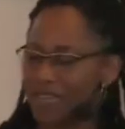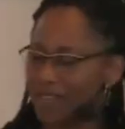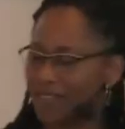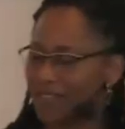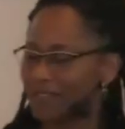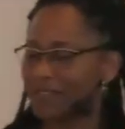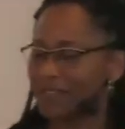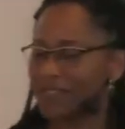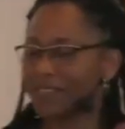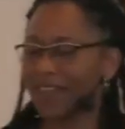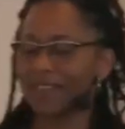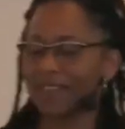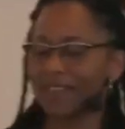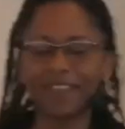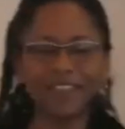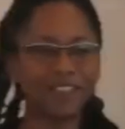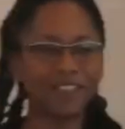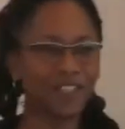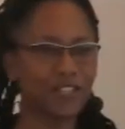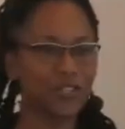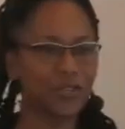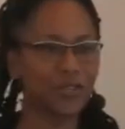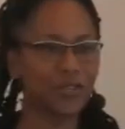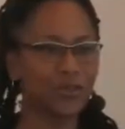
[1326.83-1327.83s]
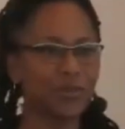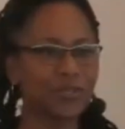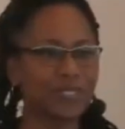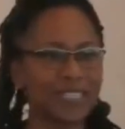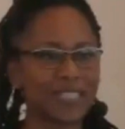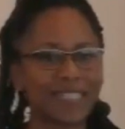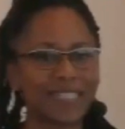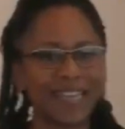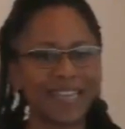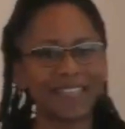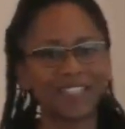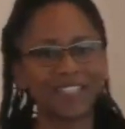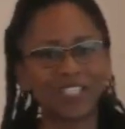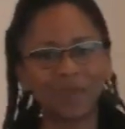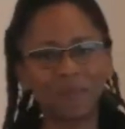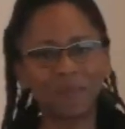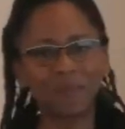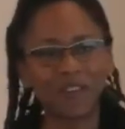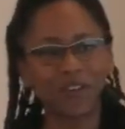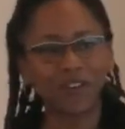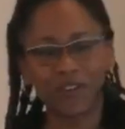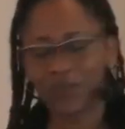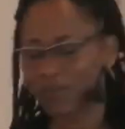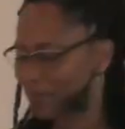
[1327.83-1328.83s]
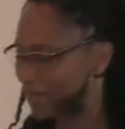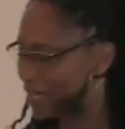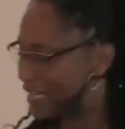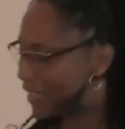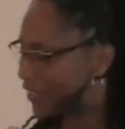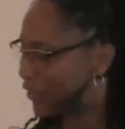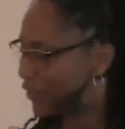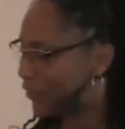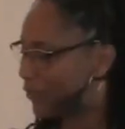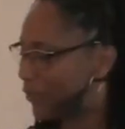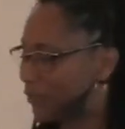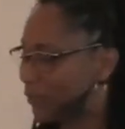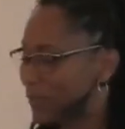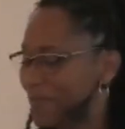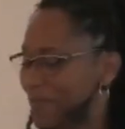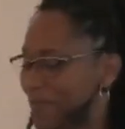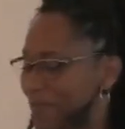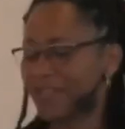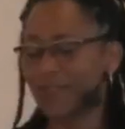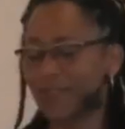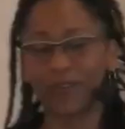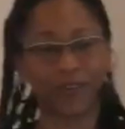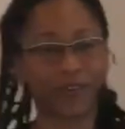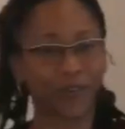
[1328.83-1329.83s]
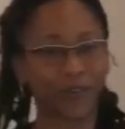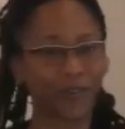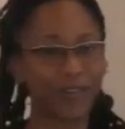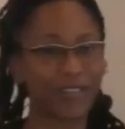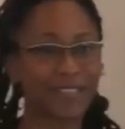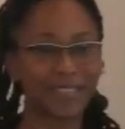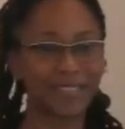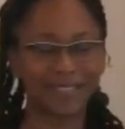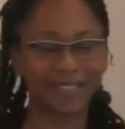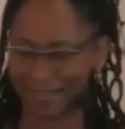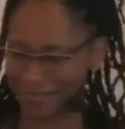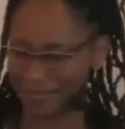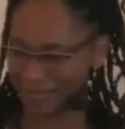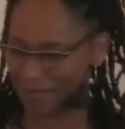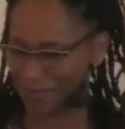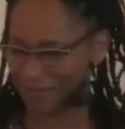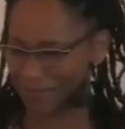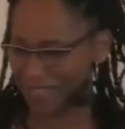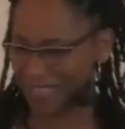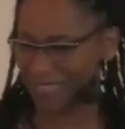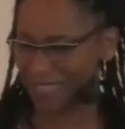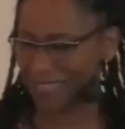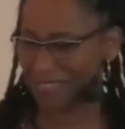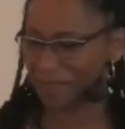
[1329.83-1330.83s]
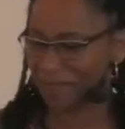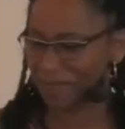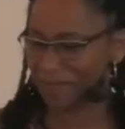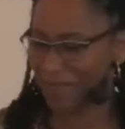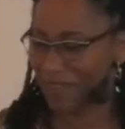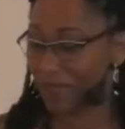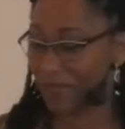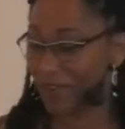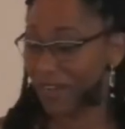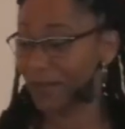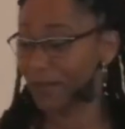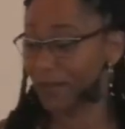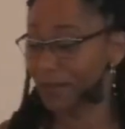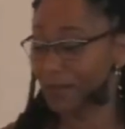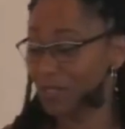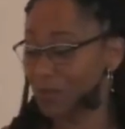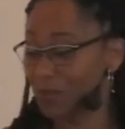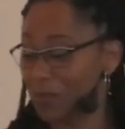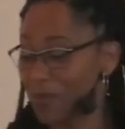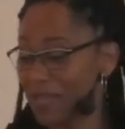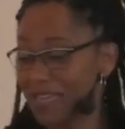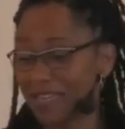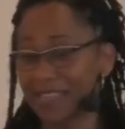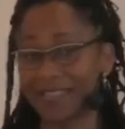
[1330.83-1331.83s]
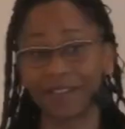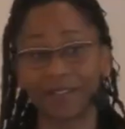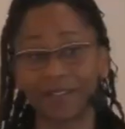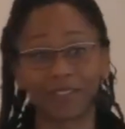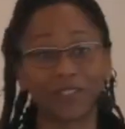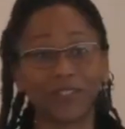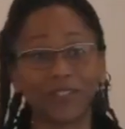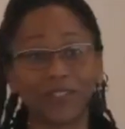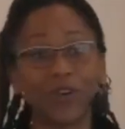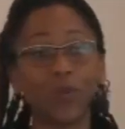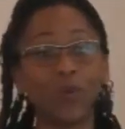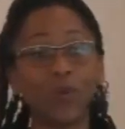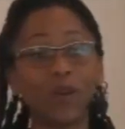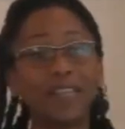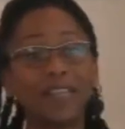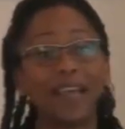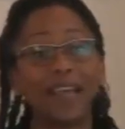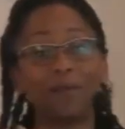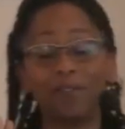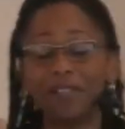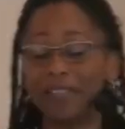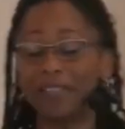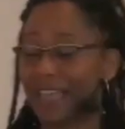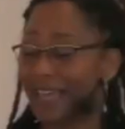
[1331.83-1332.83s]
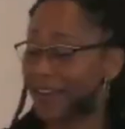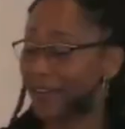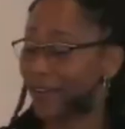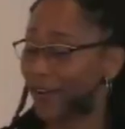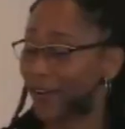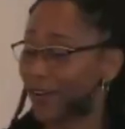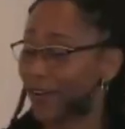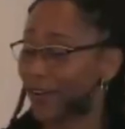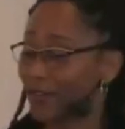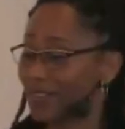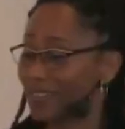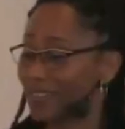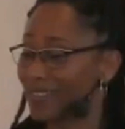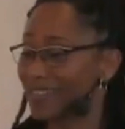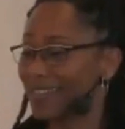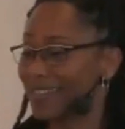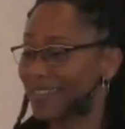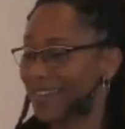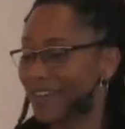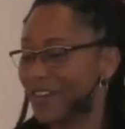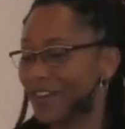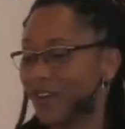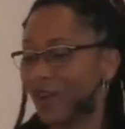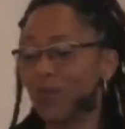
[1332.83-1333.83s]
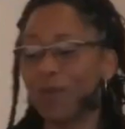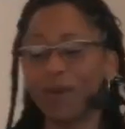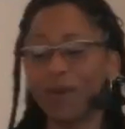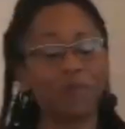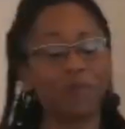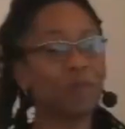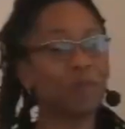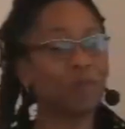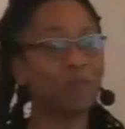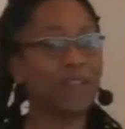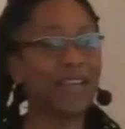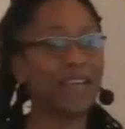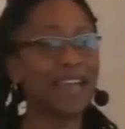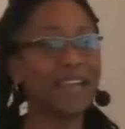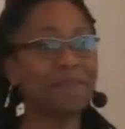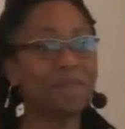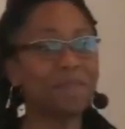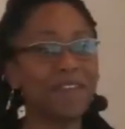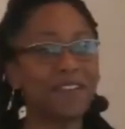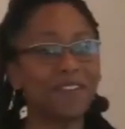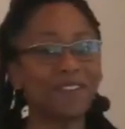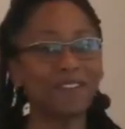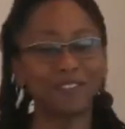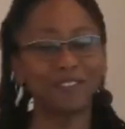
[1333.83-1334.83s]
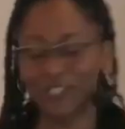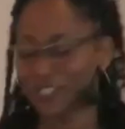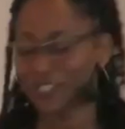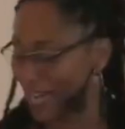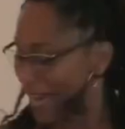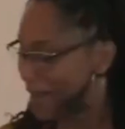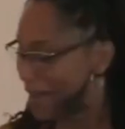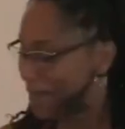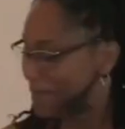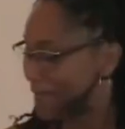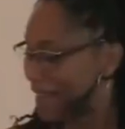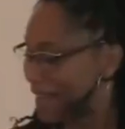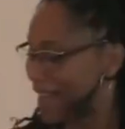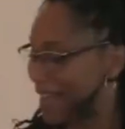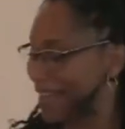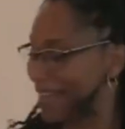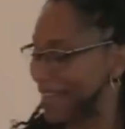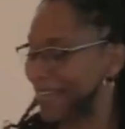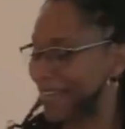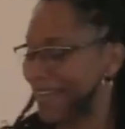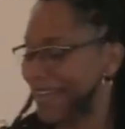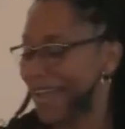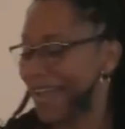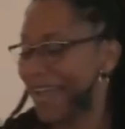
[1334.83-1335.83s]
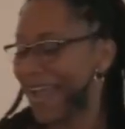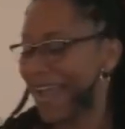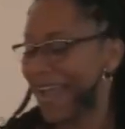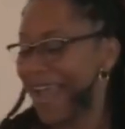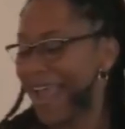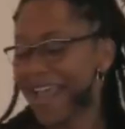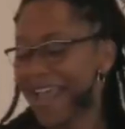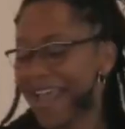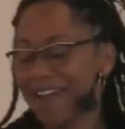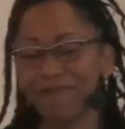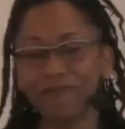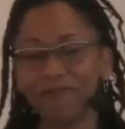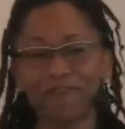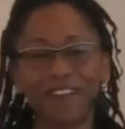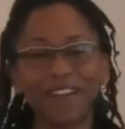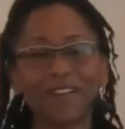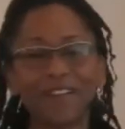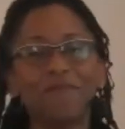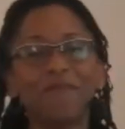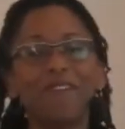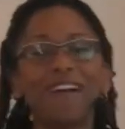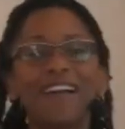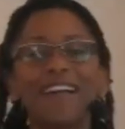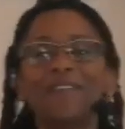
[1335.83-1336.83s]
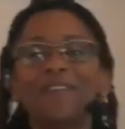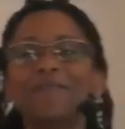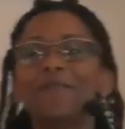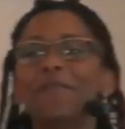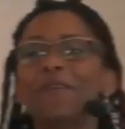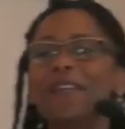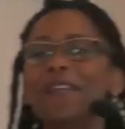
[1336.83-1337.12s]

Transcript: nothing to use against me or ridicule me or criticize me. If I don't speak, there's no one that will get hurt. No one will blame me or shame me. Everyone will